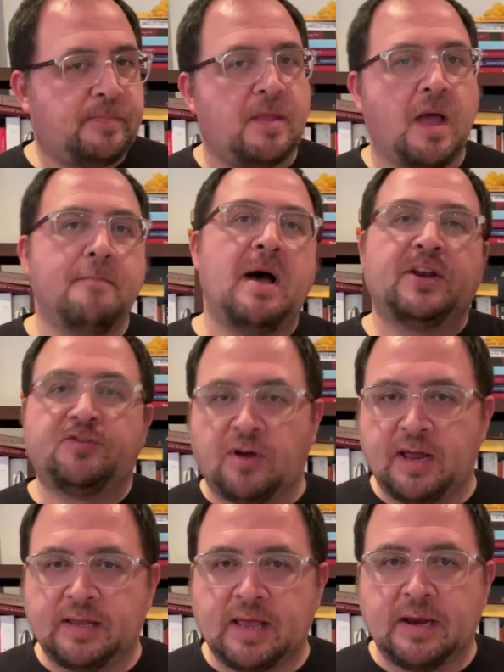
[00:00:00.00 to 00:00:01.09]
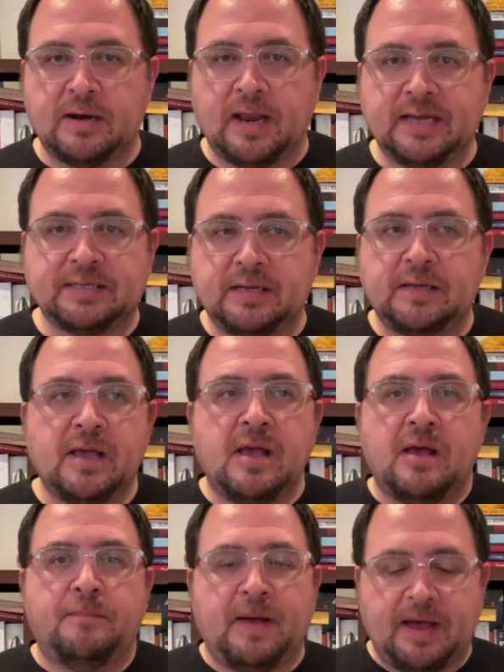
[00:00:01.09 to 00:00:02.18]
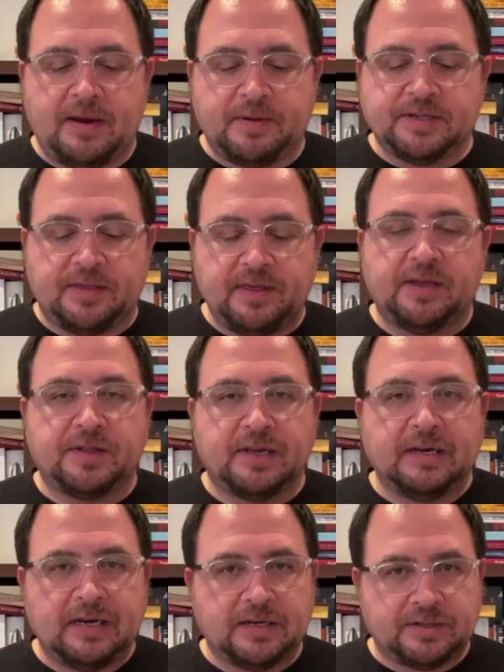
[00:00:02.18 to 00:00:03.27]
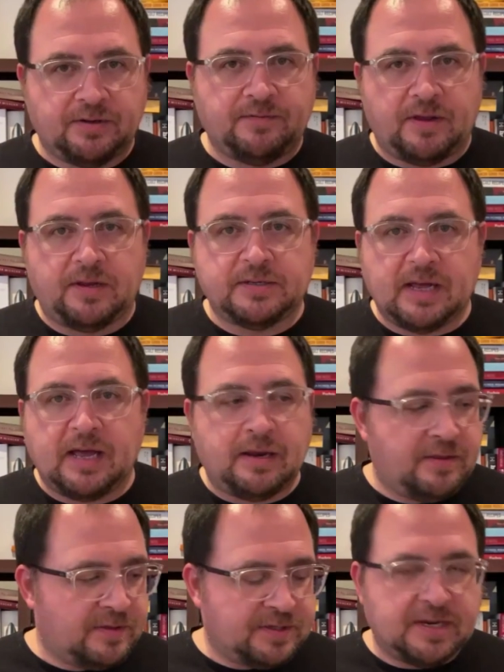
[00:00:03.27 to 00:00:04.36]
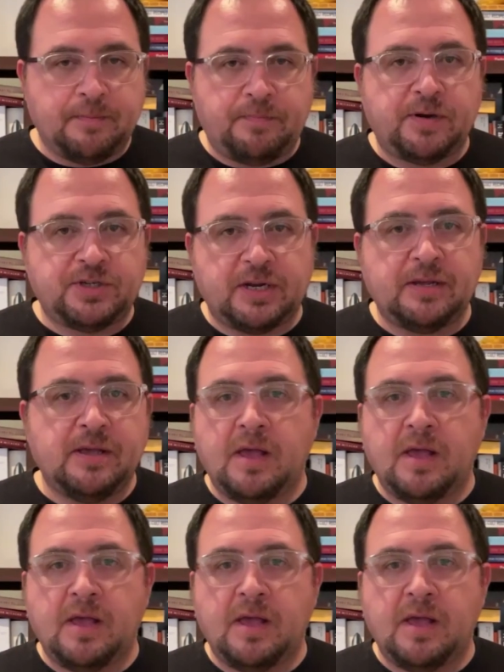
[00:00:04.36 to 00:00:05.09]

I might try it again later, but because I think it's a little too volatile at this temperature.